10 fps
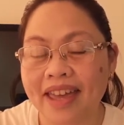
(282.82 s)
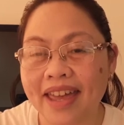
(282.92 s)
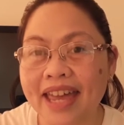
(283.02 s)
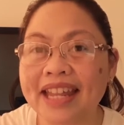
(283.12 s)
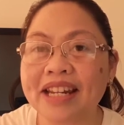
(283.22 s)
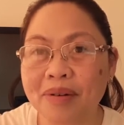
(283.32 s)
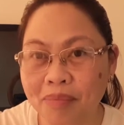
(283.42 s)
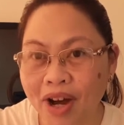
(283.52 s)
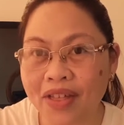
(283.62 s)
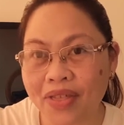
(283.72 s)
and a
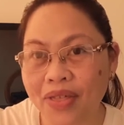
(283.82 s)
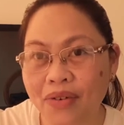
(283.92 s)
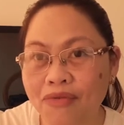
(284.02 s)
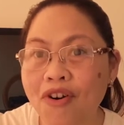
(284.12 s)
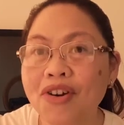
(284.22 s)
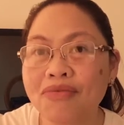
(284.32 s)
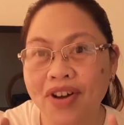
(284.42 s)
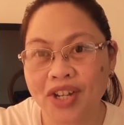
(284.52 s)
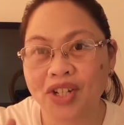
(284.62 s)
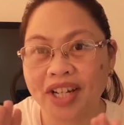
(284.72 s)
month for
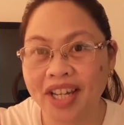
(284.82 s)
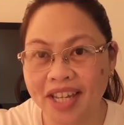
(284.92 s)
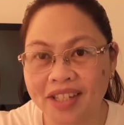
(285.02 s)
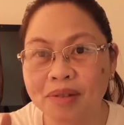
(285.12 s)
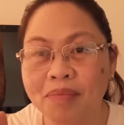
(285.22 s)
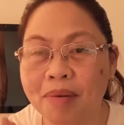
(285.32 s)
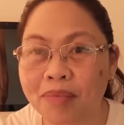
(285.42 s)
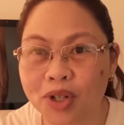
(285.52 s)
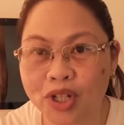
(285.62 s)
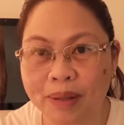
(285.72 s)
Faisha Kiss
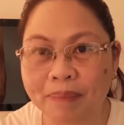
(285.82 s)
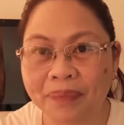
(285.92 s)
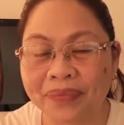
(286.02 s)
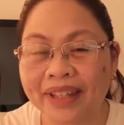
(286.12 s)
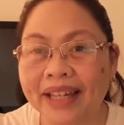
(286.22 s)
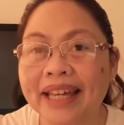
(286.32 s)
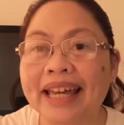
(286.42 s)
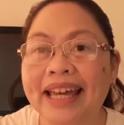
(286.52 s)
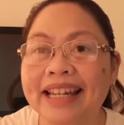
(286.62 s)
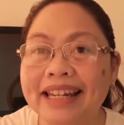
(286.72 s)
membership.
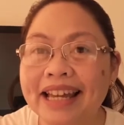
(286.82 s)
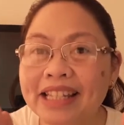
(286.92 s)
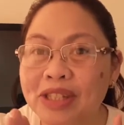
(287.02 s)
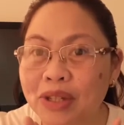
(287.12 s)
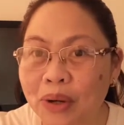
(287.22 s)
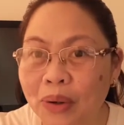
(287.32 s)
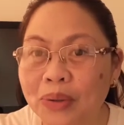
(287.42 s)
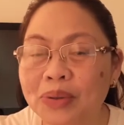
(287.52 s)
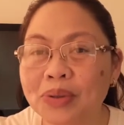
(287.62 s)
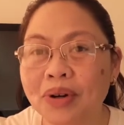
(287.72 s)
And let's
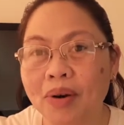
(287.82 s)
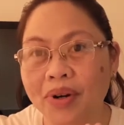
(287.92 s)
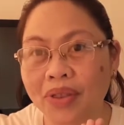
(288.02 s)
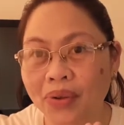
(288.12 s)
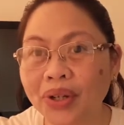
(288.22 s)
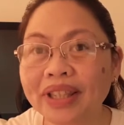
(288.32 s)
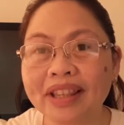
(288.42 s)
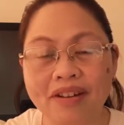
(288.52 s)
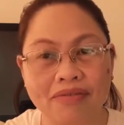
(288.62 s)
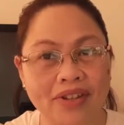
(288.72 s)
go to our third
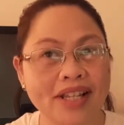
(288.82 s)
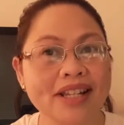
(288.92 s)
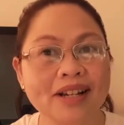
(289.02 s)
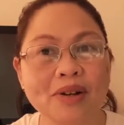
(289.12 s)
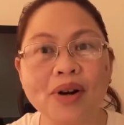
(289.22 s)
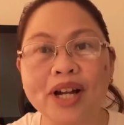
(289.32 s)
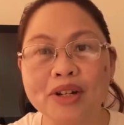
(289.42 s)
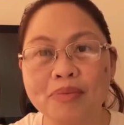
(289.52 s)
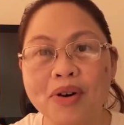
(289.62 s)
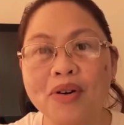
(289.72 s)
level, kung
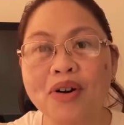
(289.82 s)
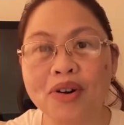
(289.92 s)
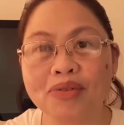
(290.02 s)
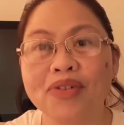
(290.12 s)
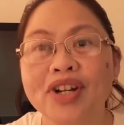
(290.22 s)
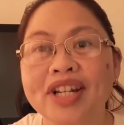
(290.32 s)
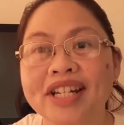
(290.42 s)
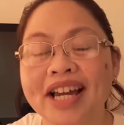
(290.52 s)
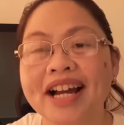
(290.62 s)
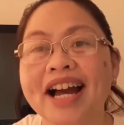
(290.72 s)
anong ma-offer
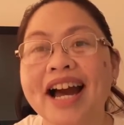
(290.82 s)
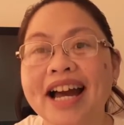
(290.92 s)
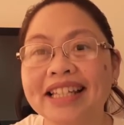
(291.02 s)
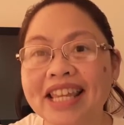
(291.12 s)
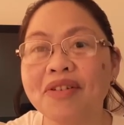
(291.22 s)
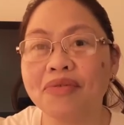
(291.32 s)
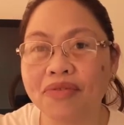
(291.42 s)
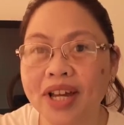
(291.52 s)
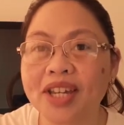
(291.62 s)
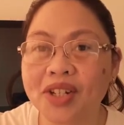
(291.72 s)
ng ating
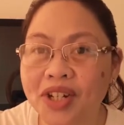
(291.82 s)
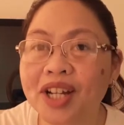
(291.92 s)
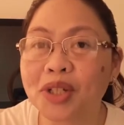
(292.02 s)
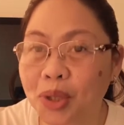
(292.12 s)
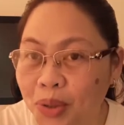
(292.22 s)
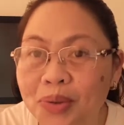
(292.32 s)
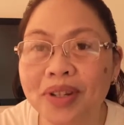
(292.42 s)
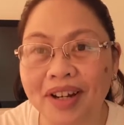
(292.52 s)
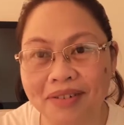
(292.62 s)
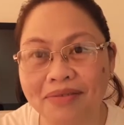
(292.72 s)
Faisha True
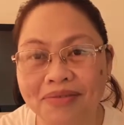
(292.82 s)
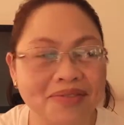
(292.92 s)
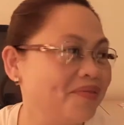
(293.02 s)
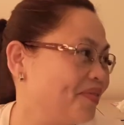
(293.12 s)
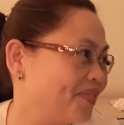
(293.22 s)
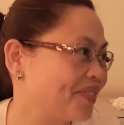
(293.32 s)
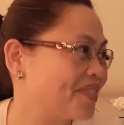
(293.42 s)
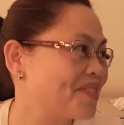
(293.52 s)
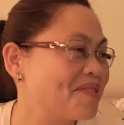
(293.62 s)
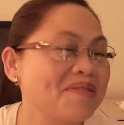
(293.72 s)
Love.
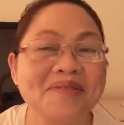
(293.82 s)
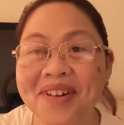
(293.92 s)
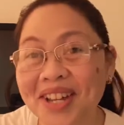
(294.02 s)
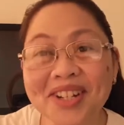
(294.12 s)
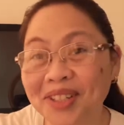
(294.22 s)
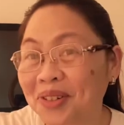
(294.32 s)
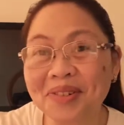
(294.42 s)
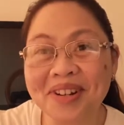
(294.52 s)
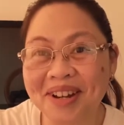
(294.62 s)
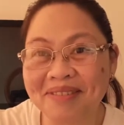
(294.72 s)
Faisha
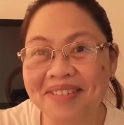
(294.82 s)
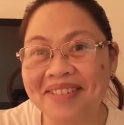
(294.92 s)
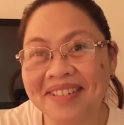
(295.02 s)
True Love.